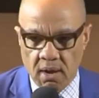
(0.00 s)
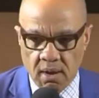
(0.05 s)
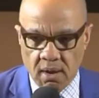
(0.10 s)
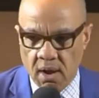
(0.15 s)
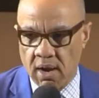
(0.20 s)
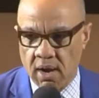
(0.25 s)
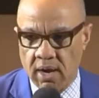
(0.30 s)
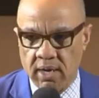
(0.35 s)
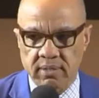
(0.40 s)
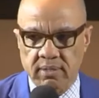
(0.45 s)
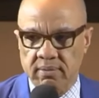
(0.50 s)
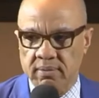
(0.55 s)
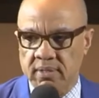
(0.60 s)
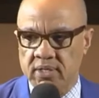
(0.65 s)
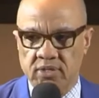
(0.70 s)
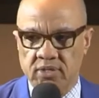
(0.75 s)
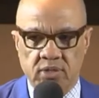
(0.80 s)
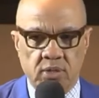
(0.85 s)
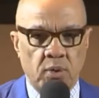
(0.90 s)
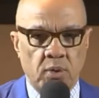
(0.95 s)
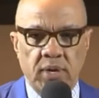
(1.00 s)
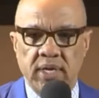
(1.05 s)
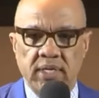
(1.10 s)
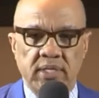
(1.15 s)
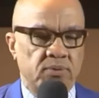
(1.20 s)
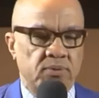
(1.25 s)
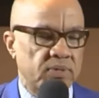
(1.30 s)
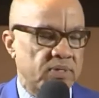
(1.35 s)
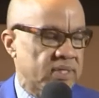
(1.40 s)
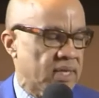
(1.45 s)
art
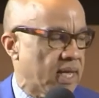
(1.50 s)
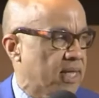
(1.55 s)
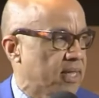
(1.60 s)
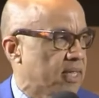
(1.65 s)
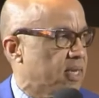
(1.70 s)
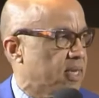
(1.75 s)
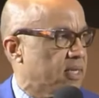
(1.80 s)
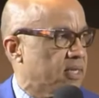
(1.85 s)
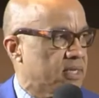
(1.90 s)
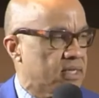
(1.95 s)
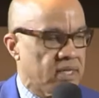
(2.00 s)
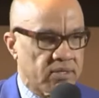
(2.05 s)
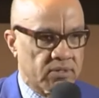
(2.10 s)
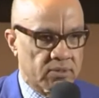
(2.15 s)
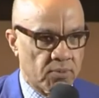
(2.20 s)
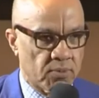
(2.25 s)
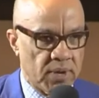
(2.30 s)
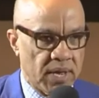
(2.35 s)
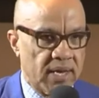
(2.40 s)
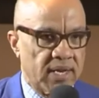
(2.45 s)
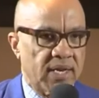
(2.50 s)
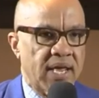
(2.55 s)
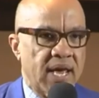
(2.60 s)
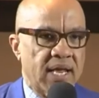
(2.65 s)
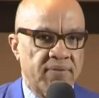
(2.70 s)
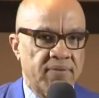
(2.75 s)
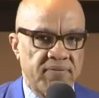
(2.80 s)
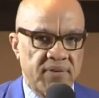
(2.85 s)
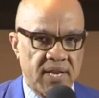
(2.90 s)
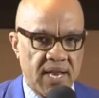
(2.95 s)
historians would say that we had a lot
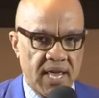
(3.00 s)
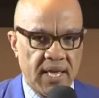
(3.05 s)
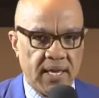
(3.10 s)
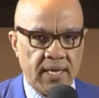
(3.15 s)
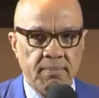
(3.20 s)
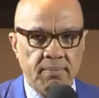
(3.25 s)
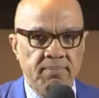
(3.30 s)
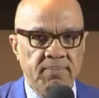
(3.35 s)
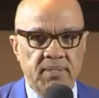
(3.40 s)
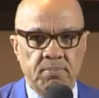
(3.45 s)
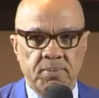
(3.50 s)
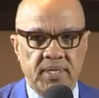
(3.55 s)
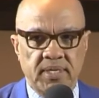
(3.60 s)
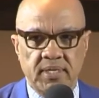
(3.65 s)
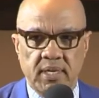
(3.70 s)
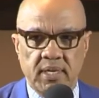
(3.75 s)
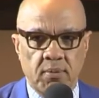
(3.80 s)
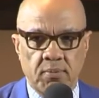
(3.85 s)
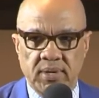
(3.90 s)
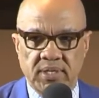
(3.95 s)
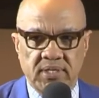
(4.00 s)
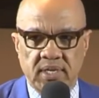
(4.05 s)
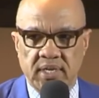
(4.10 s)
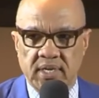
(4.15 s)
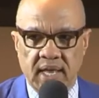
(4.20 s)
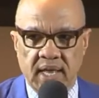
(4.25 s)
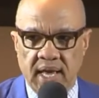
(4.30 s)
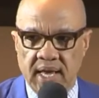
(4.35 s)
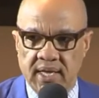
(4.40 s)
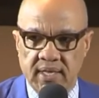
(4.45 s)
of names, but it wasn't
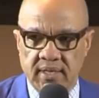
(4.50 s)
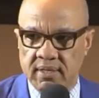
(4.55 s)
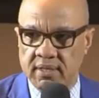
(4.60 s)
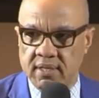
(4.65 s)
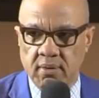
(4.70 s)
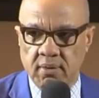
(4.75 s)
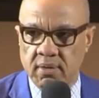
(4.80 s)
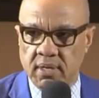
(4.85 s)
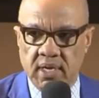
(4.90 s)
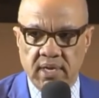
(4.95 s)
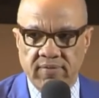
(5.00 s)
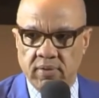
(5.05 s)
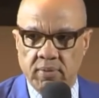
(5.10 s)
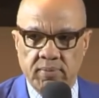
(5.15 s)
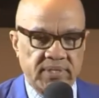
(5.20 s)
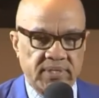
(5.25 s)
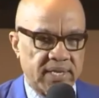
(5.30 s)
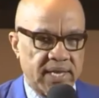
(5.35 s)
like any of it was